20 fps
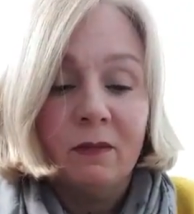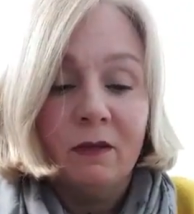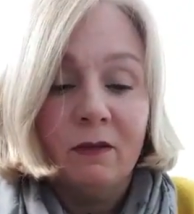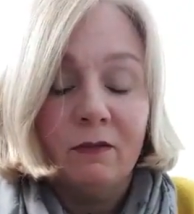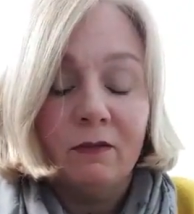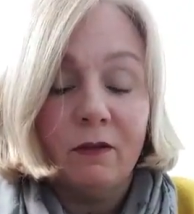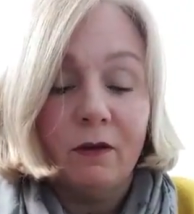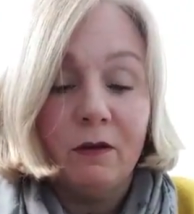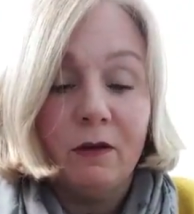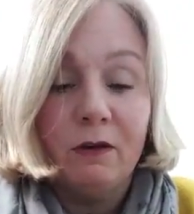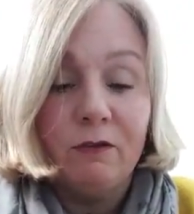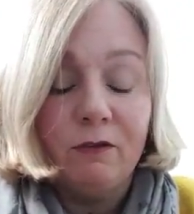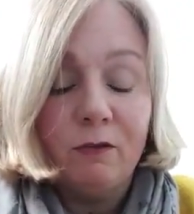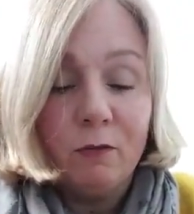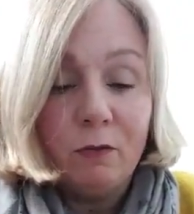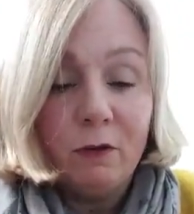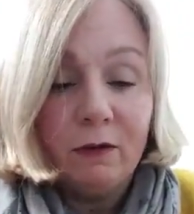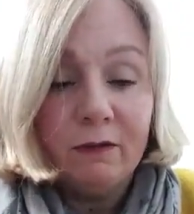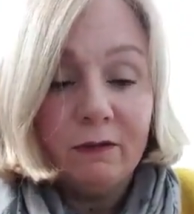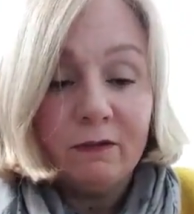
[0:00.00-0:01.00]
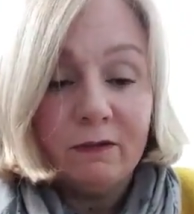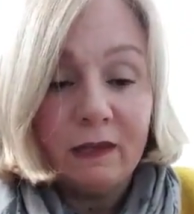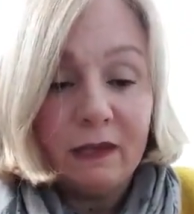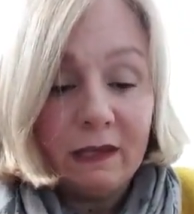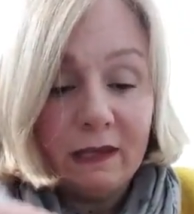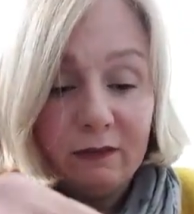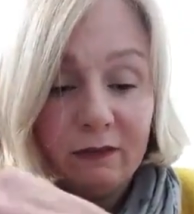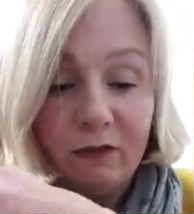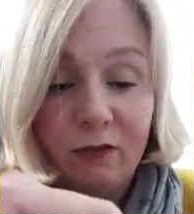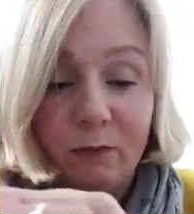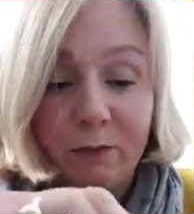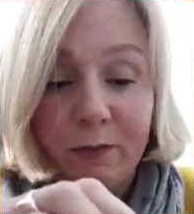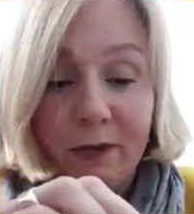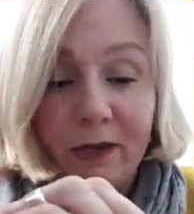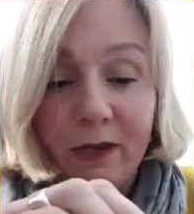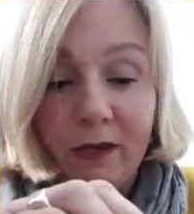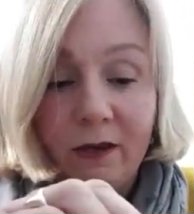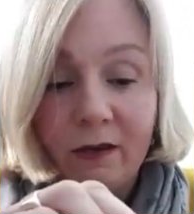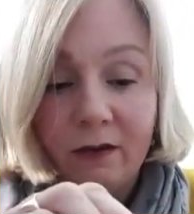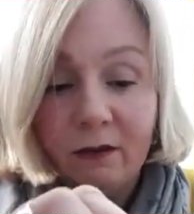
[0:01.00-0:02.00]
So if you want it to
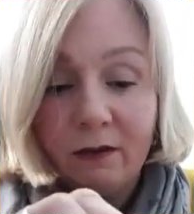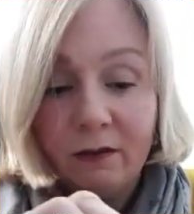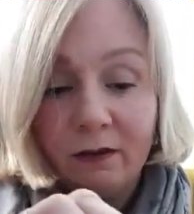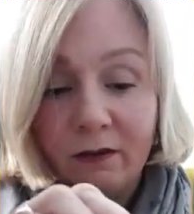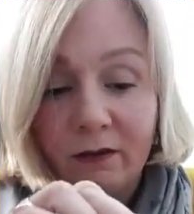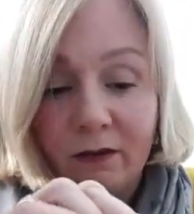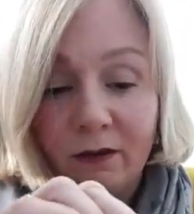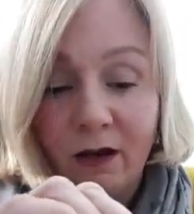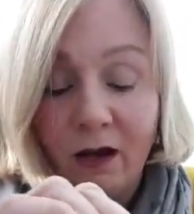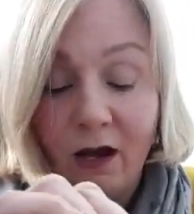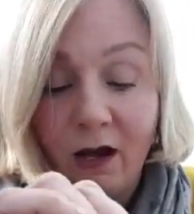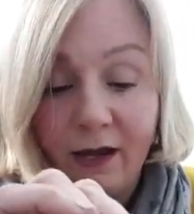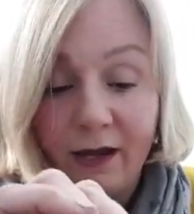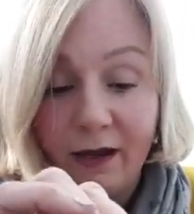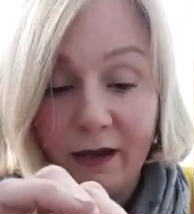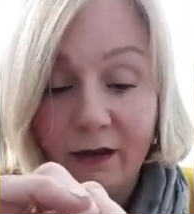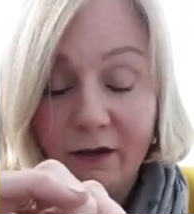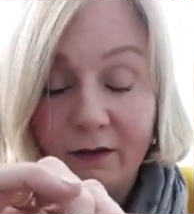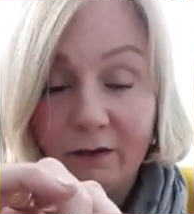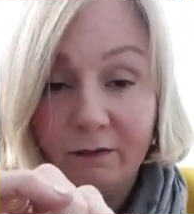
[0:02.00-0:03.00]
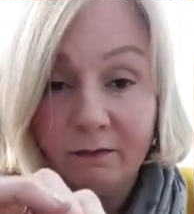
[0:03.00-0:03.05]
be higher,